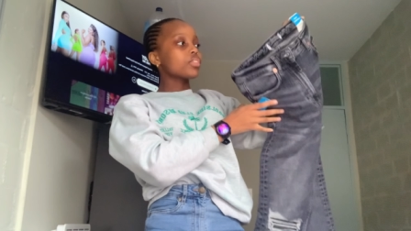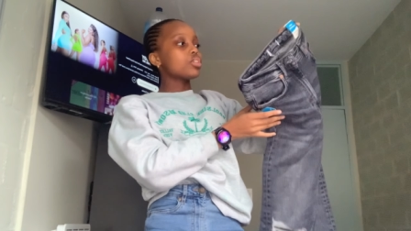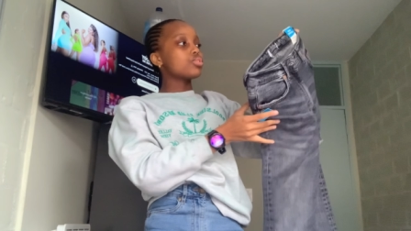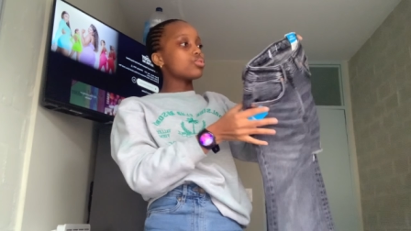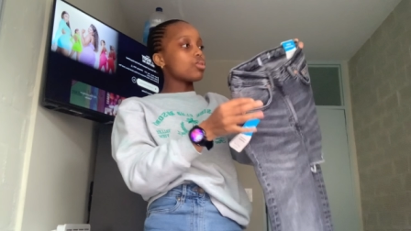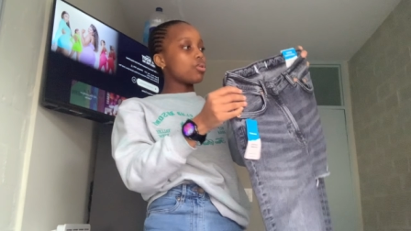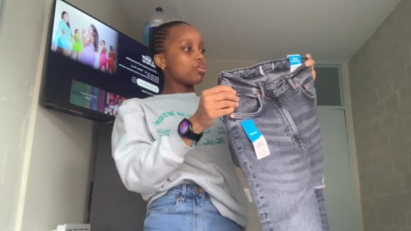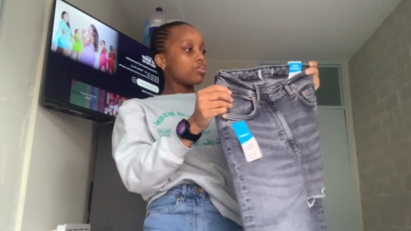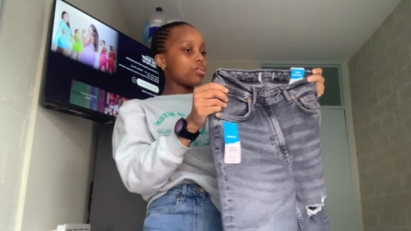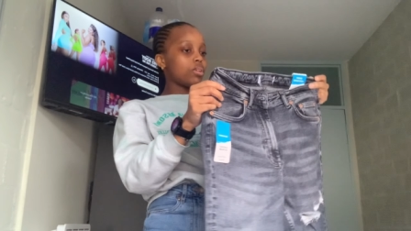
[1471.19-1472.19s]

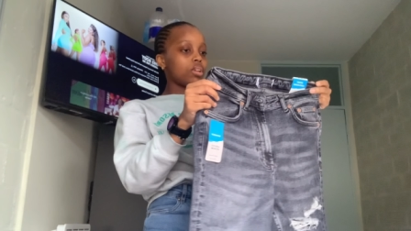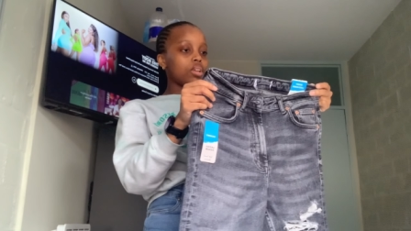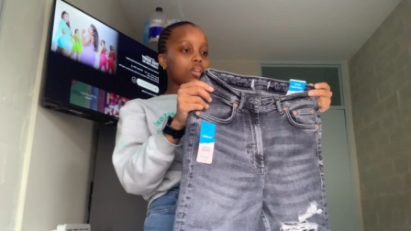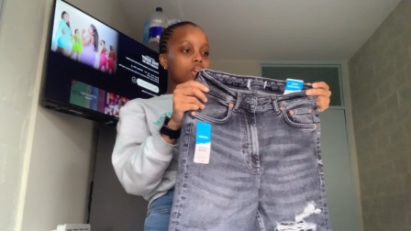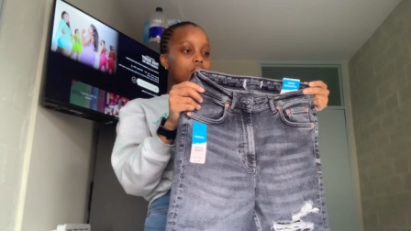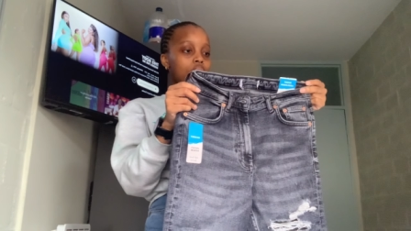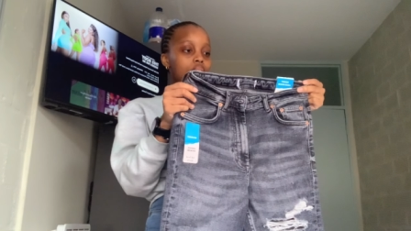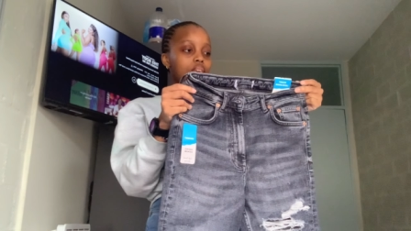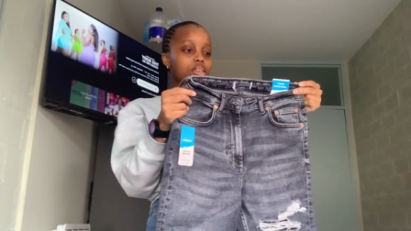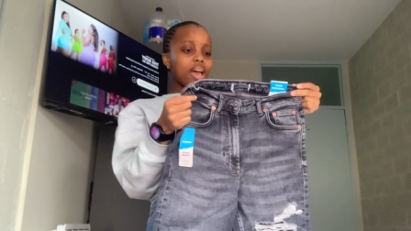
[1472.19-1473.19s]
So
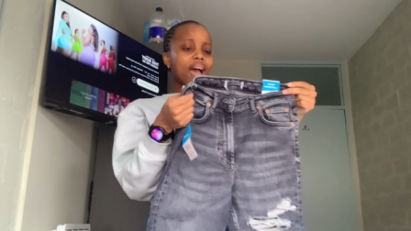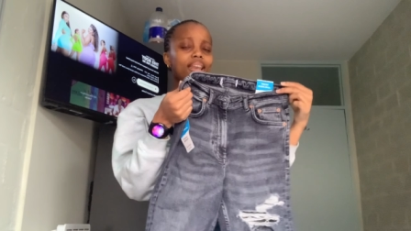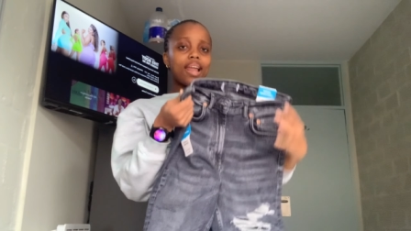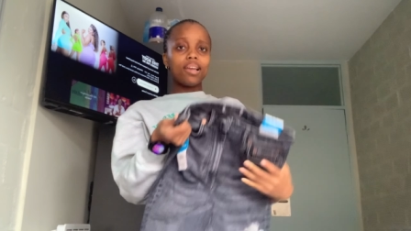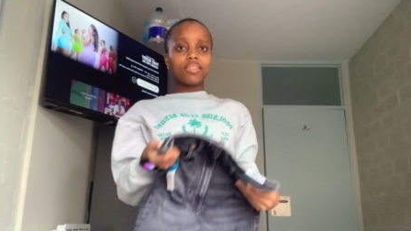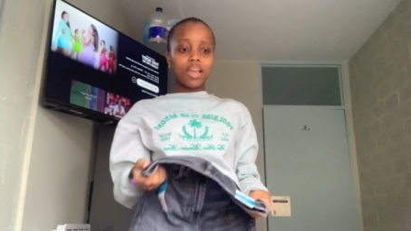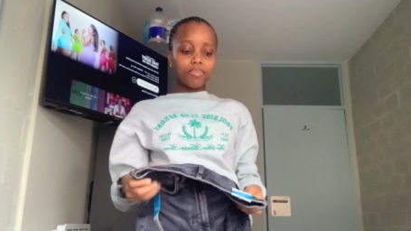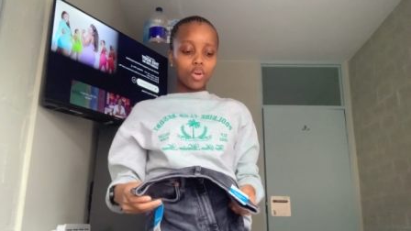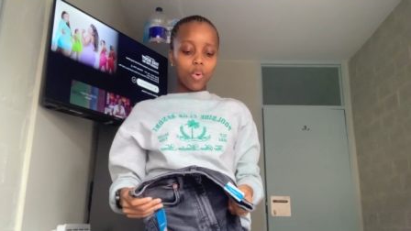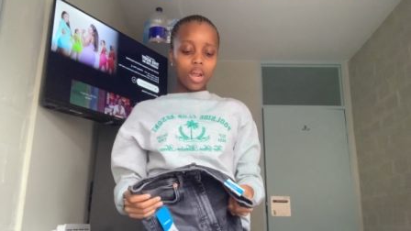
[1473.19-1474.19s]
yeah, I like
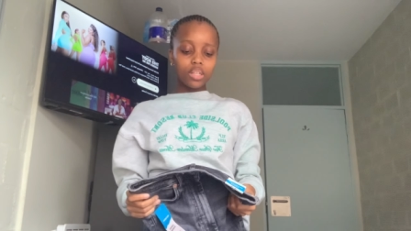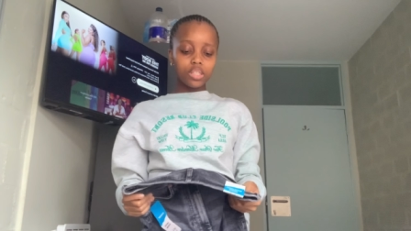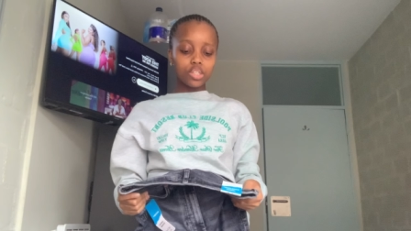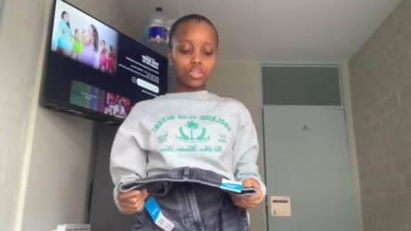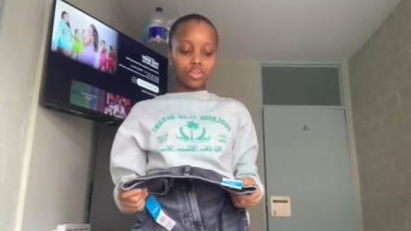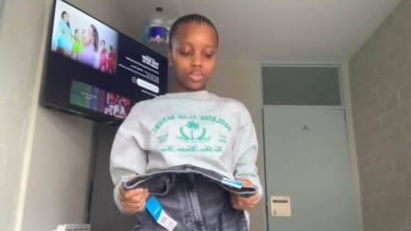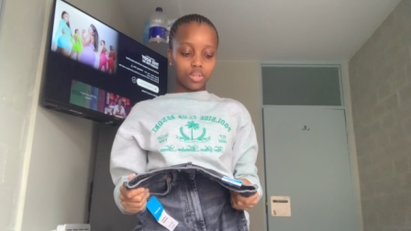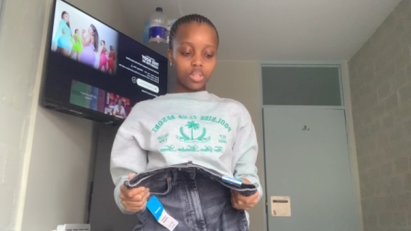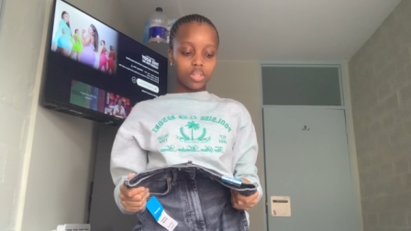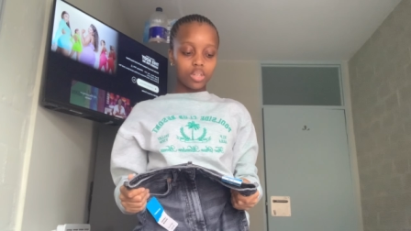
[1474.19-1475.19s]
them. The quality is
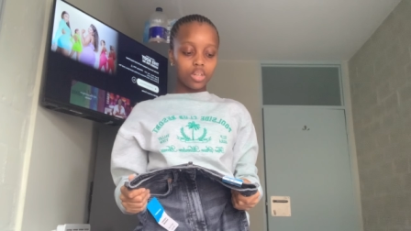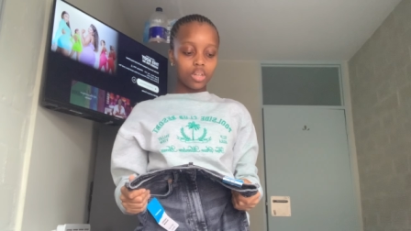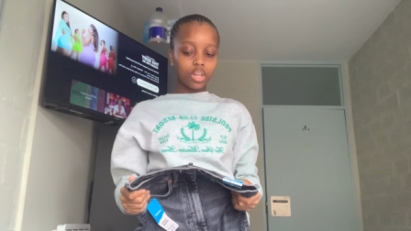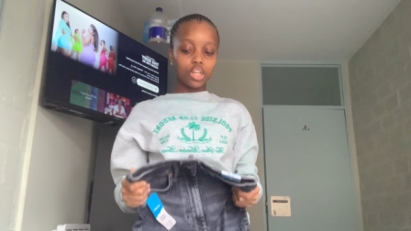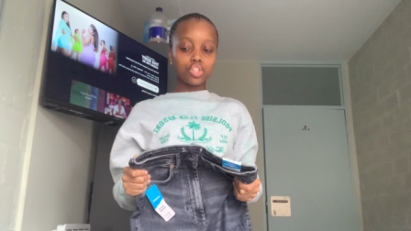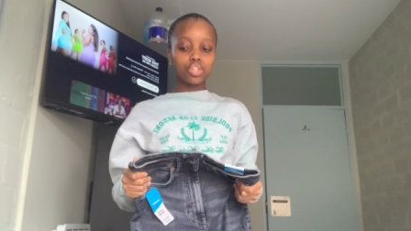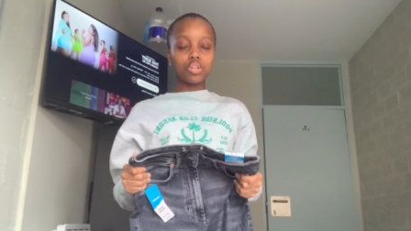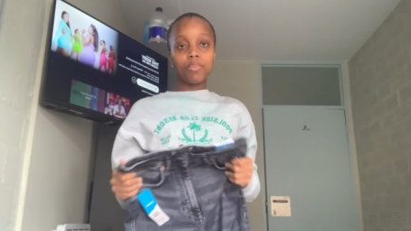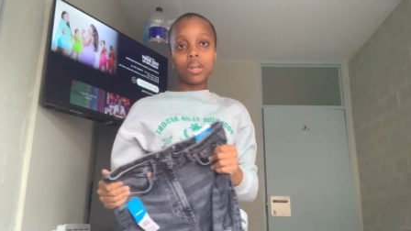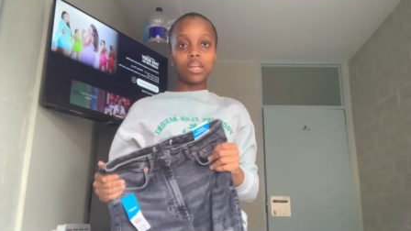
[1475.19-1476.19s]
good. It's just
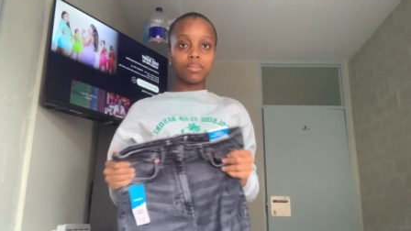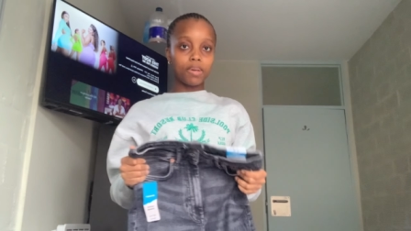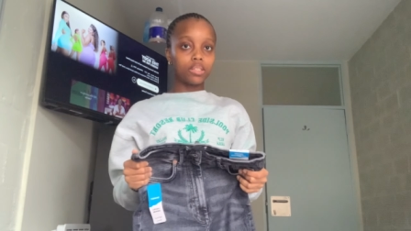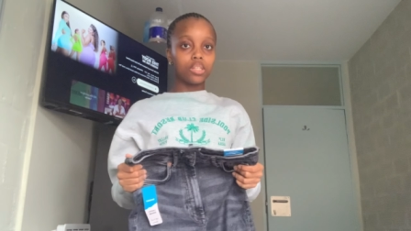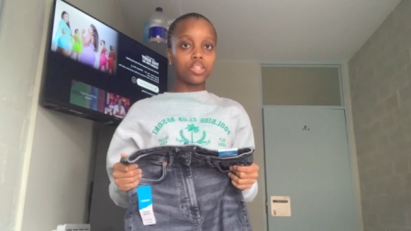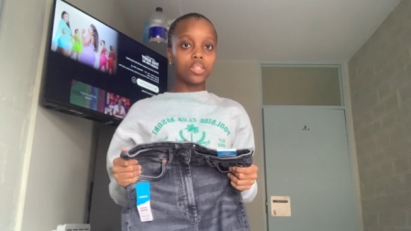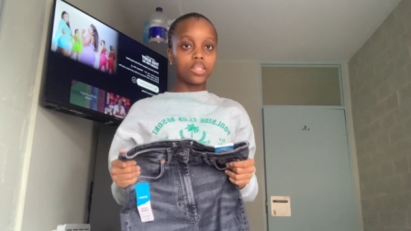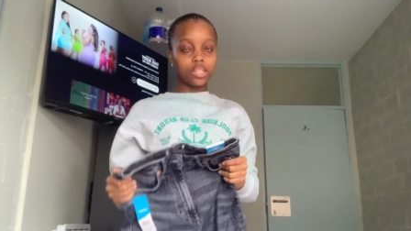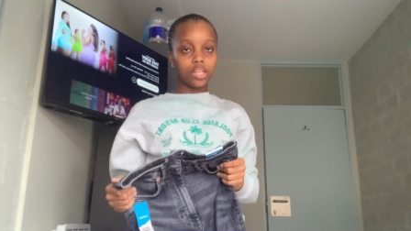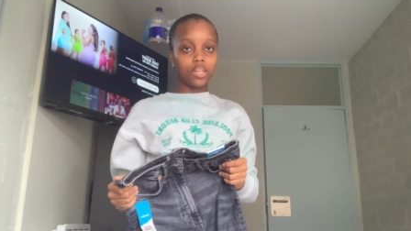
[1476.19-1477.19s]
not what I expected to
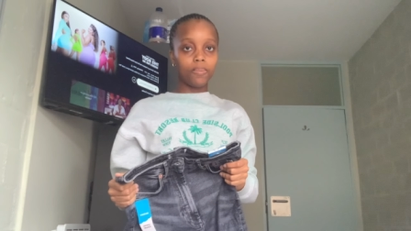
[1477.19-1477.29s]
see.